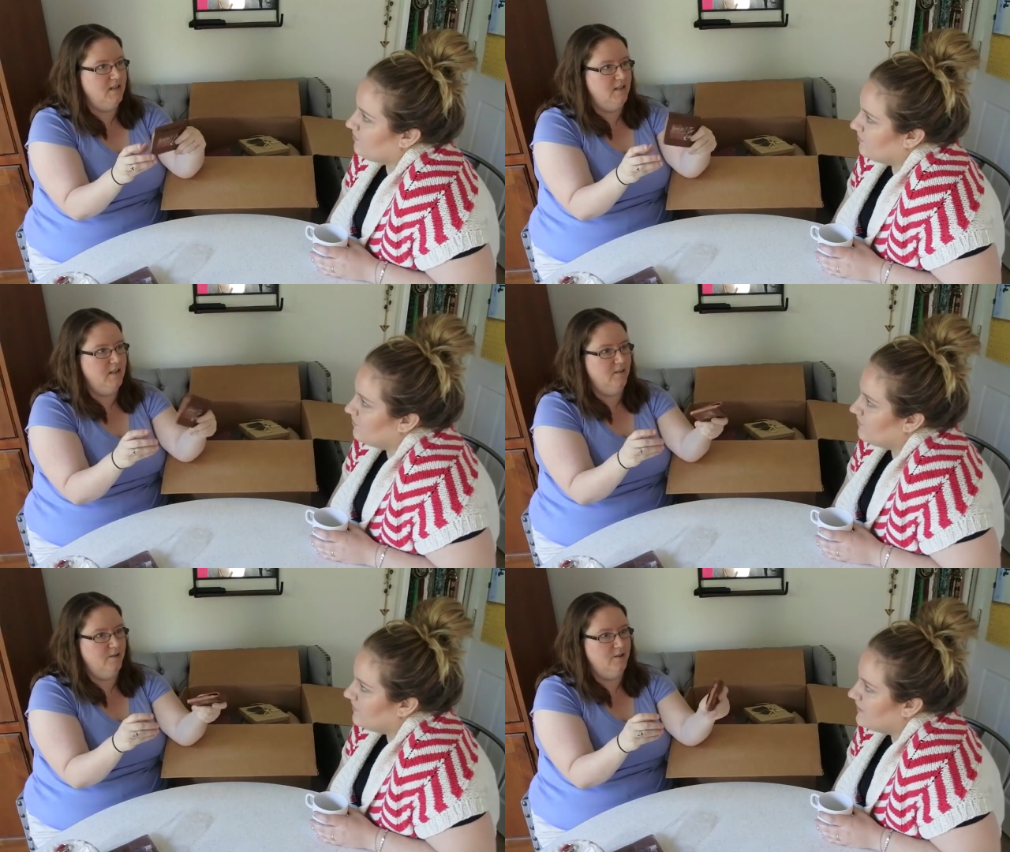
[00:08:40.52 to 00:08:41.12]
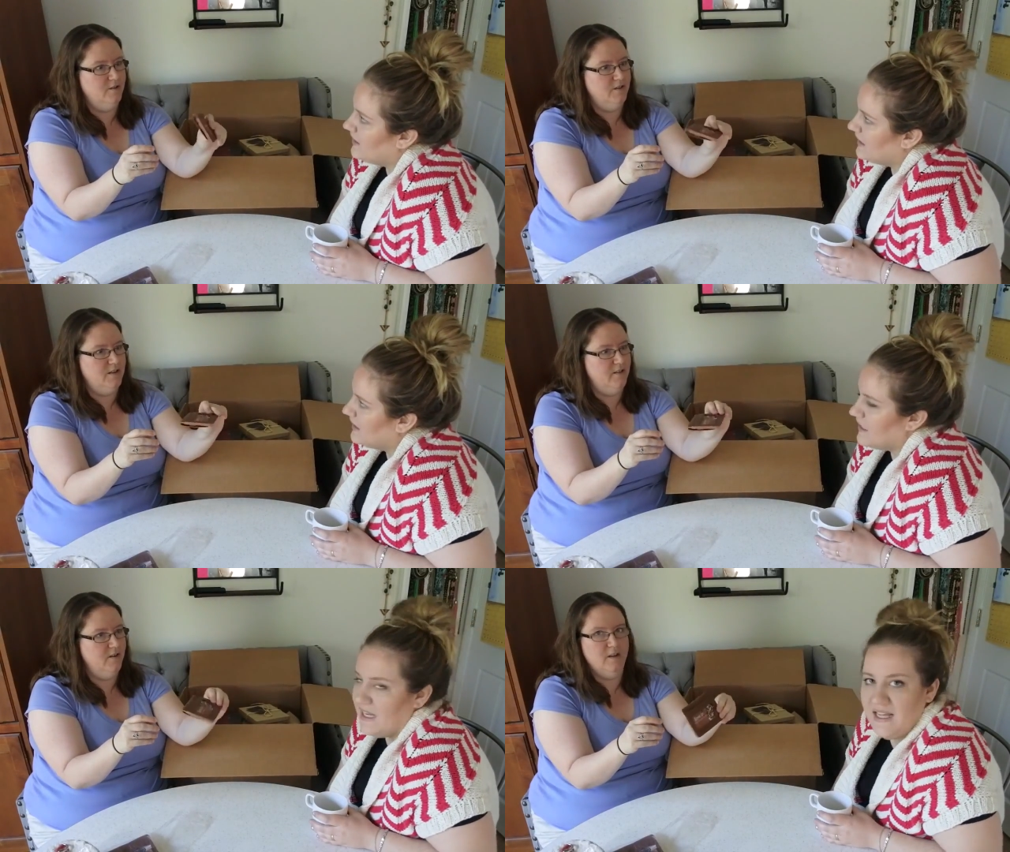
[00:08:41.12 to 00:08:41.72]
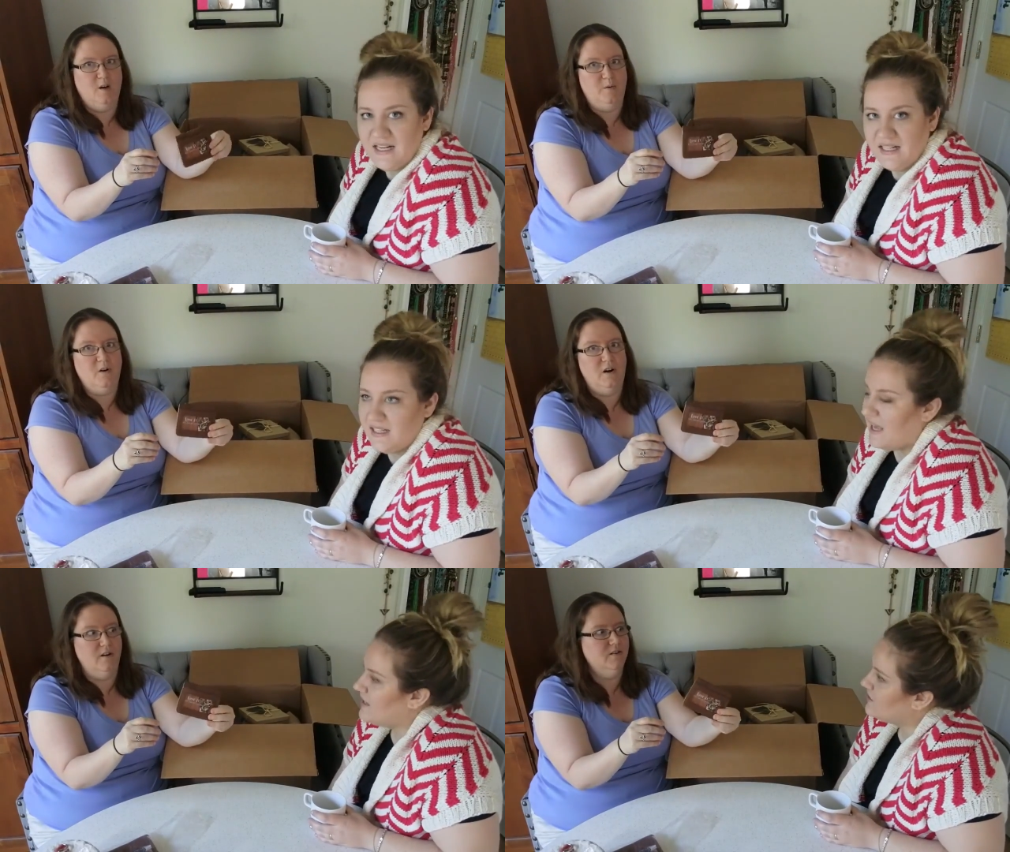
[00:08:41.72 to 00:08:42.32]
Speaker 1: date night when you're just having In a couple
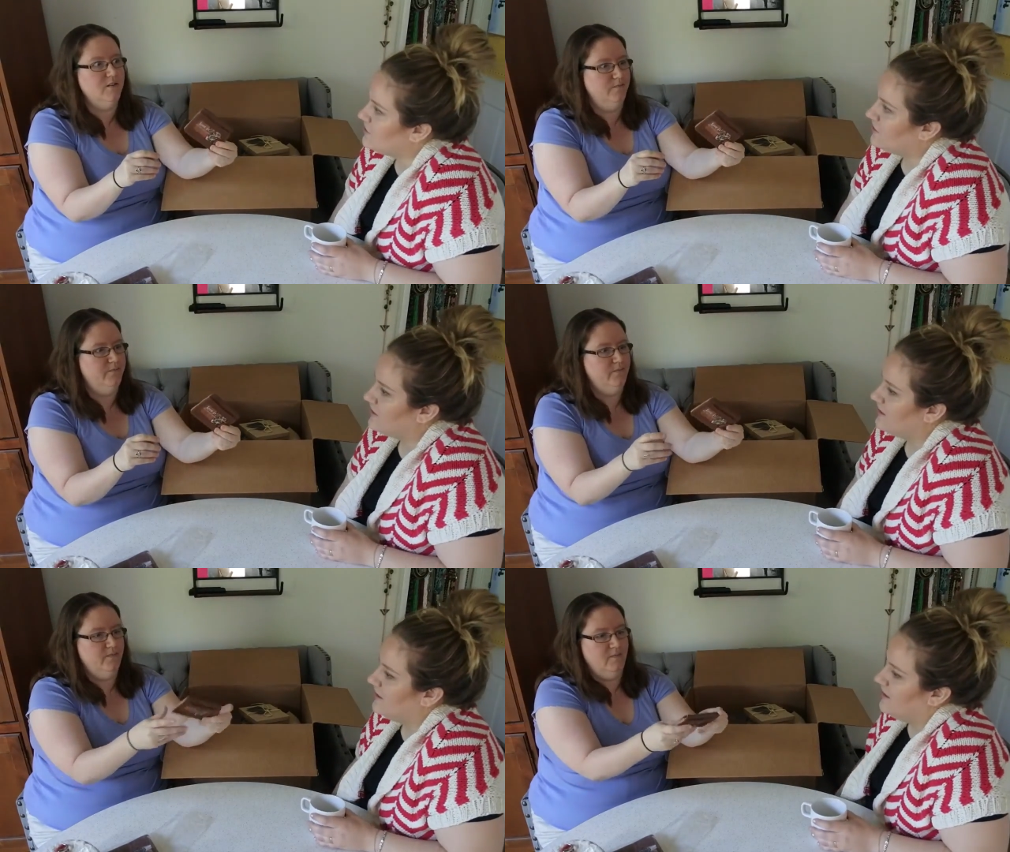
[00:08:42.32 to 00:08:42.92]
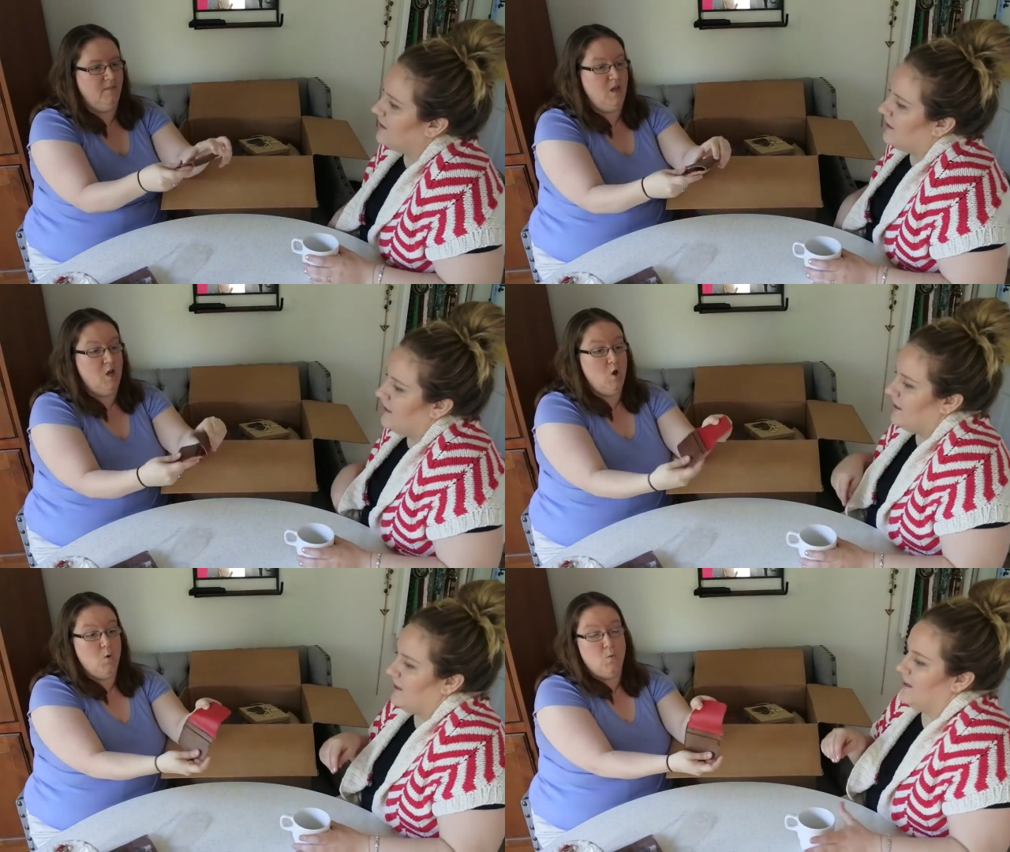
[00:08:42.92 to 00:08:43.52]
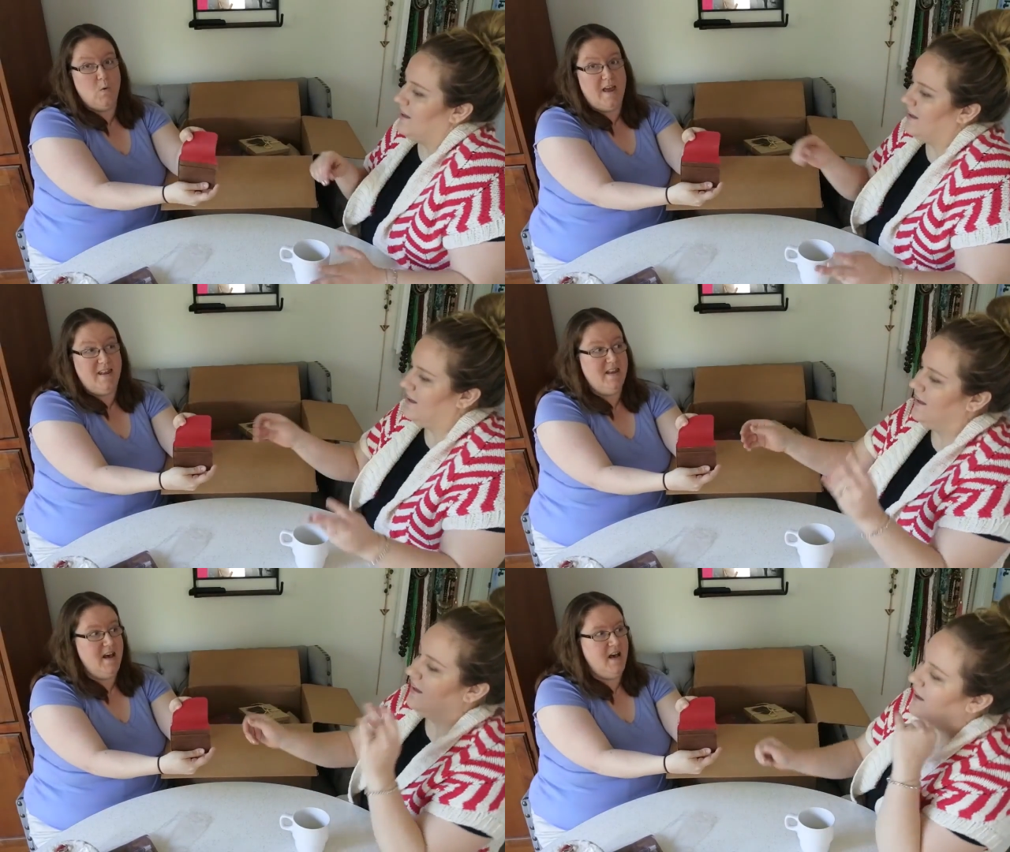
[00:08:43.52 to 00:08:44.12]
clutch.
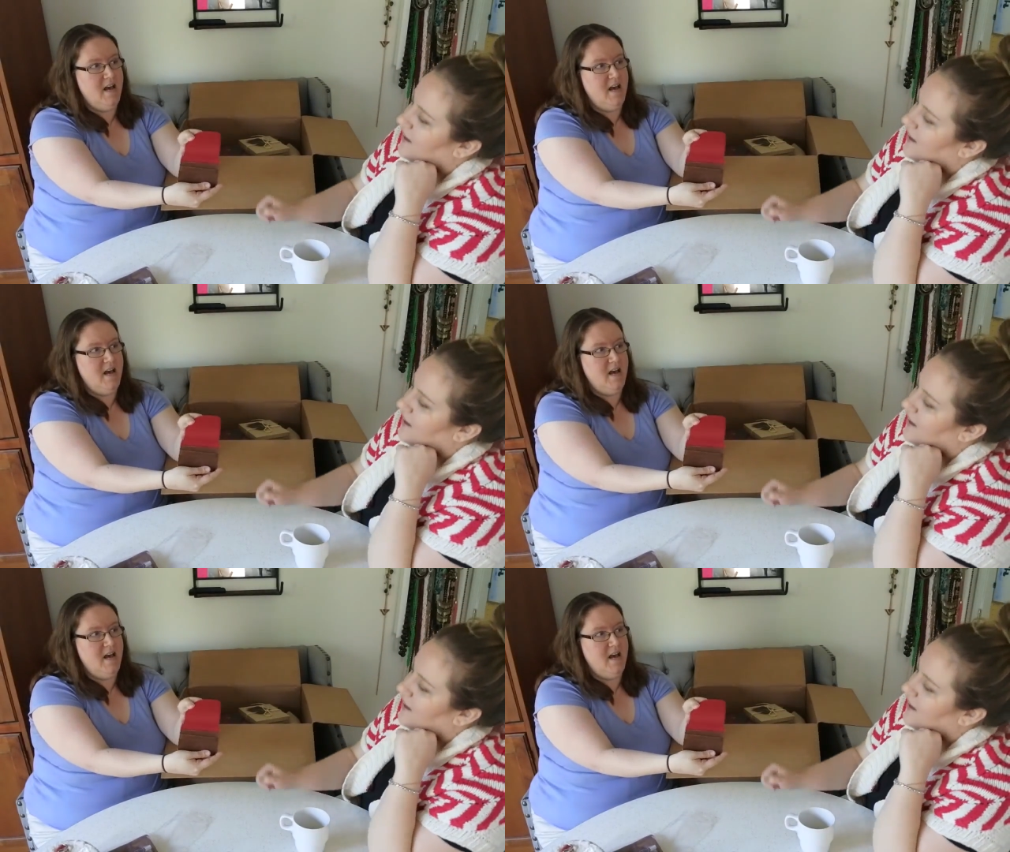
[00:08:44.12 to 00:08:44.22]
Red.